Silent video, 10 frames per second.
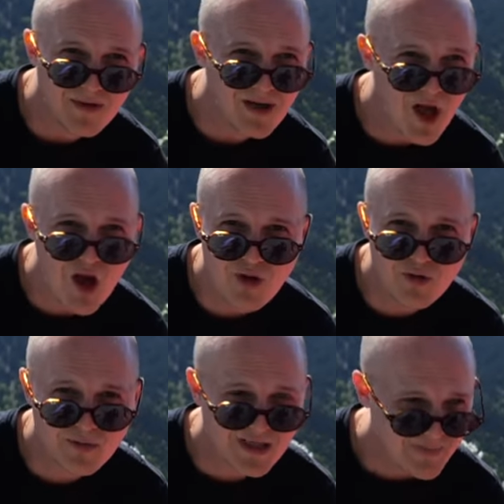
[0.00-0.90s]

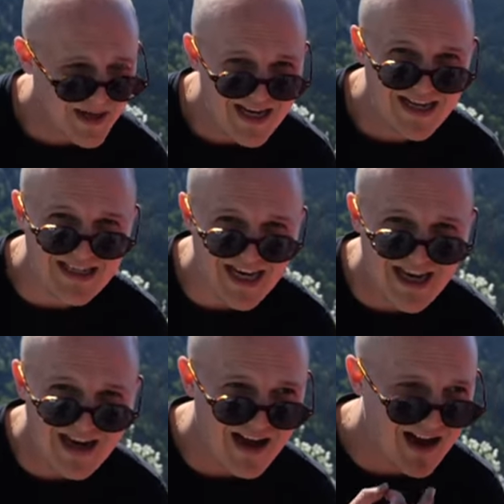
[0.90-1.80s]
low speeds
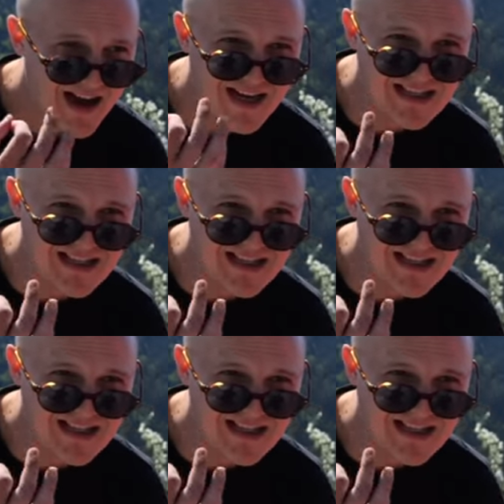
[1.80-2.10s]
in high